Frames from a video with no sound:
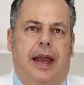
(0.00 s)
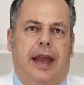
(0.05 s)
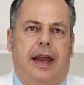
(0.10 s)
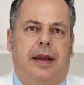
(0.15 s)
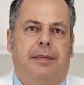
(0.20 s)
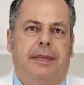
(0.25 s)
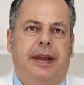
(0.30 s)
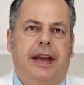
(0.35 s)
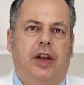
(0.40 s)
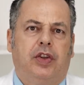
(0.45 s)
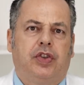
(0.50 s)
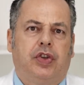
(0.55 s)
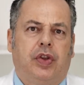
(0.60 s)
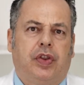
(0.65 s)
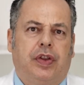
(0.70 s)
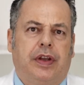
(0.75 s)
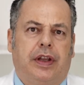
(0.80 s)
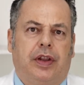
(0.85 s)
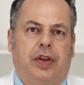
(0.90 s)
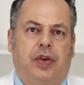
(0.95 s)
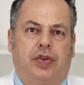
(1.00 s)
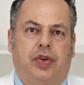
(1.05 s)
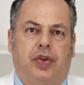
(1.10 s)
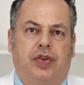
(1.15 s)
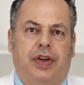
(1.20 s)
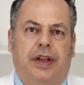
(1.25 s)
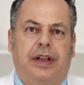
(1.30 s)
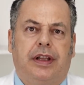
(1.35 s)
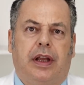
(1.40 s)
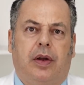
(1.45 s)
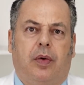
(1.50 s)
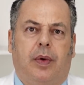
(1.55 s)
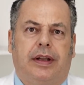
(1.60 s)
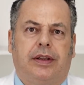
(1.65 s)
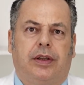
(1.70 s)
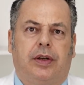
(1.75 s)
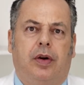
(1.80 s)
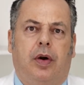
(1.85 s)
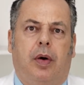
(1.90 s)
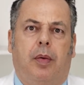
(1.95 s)
in hypnotized
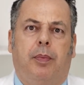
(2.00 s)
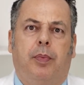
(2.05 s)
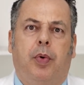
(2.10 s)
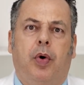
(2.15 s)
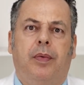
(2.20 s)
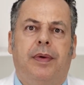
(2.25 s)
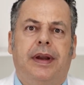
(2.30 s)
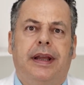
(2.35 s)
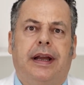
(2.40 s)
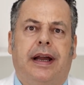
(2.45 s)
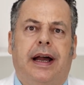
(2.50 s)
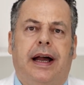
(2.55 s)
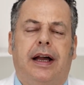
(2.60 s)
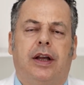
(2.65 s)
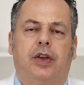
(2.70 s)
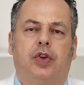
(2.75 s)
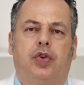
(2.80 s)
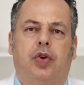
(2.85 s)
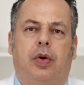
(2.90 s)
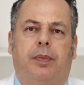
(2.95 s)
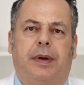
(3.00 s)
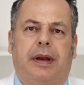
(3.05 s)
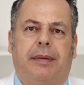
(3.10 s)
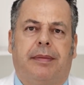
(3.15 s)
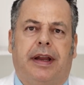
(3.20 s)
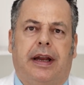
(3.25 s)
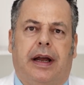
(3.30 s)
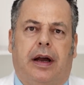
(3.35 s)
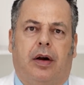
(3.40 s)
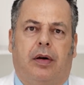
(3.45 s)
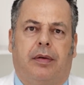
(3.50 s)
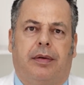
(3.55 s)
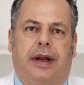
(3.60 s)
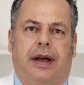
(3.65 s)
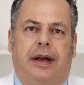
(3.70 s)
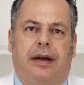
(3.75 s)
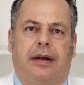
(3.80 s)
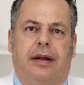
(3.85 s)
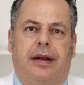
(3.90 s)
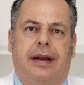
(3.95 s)
subjects. In each case,
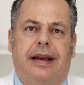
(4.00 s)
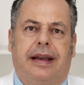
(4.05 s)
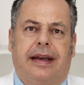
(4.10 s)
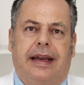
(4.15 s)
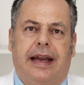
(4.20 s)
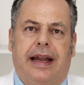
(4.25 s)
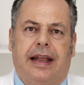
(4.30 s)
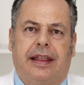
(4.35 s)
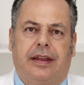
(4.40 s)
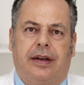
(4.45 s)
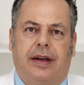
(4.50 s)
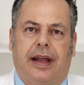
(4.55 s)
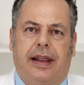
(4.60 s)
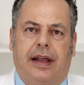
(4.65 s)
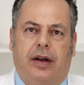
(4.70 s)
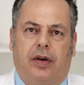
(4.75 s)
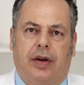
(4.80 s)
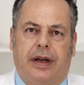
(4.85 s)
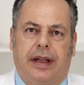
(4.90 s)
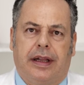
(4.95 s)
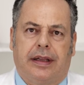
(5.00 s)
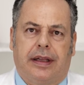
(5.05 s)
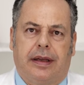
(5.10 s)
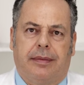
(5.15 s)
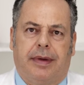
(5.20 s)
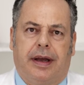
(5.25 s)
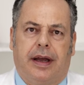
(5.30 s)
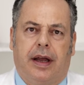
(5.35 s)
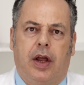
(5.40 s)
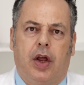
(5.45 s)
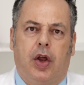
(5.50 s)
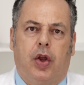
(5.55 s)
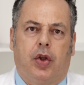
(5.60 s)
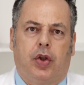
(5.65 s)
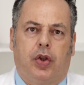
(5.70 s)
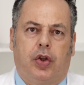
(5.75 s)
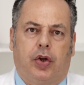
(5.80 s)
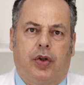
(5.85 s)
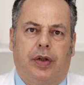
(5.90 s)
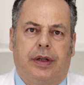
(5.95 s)
it is present in different degrees.
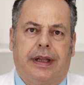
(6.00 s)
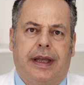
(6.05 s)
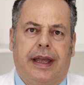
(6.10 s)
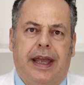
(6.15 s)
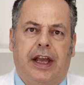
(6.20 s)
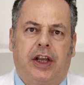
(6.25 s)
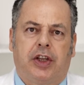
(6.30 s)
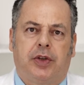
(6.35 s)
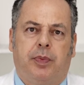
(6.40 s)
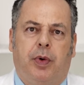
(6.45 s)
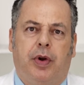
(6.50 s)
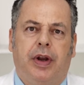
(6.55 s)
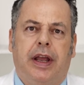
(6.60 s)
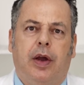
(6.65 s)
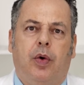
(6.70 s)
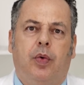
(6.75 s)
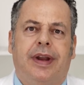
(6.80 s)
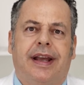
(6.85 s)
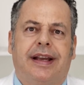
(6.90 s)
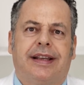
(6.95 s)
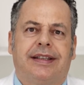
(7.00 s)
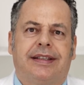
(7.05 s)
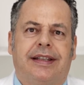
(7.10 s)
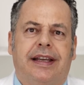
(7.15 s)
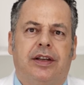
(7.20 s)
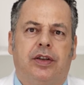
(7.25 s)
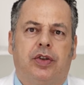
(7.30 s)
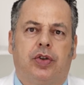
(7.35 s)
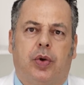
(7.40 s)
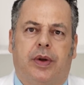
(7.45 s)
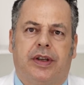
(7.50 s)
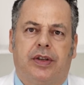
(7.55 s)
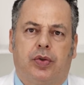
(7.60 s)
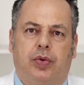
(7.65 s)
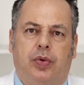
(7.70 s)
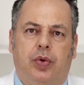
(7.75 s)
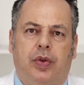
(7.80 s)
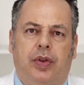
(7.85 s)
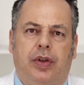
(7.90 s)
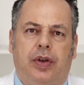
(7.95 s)
Hypnosis
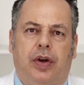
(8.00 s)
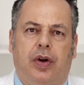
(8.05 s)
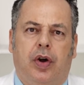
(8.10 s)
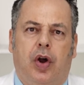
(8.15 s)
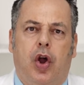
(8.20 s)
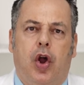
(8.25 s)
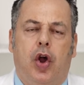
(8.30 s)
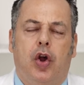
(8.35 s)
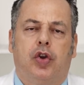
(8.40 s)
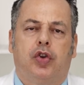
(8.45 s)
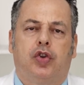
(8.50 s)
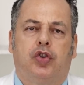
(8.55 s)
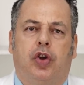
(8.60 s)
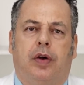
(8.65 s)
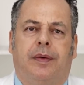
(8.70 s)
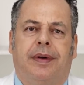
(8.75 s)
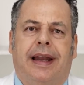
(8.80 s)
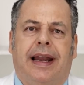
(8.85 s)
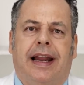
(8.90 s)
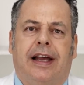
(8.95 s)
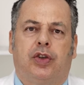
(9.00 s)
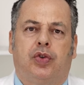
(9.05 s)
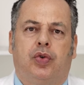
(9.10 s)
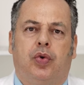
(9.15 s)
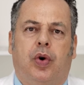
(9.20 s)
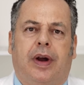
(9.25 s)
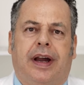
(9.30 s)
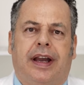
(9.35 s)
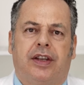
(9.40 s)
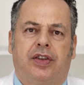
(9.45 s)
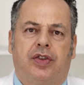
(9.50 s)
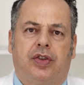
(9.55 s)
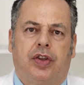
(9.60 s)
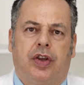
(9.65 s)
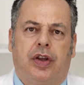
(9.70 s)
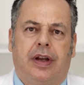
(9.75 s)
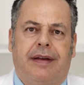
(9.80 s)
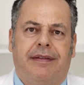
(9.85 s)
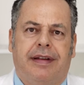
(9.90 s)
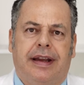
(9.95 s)
is in the state of heightened
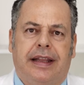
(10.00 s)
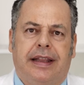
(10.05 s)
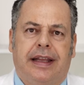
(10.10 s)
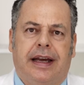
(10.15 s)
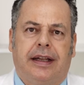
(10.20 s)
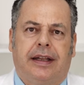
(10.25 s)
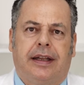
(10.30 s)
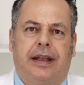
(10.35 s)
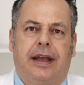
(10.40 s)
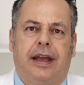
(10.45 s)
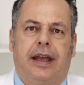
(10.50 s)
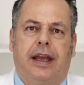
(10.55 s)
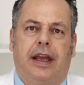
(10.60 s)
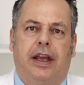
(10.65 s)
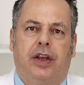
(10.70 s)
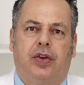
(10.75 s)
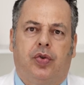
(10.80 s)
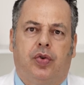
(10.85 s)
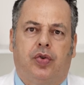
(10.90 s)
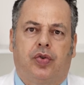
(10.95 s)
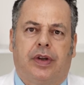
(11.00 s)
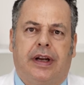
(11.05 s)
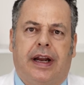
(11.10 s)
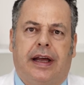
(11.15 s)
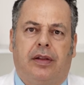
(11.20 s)
suggestibility par excellence.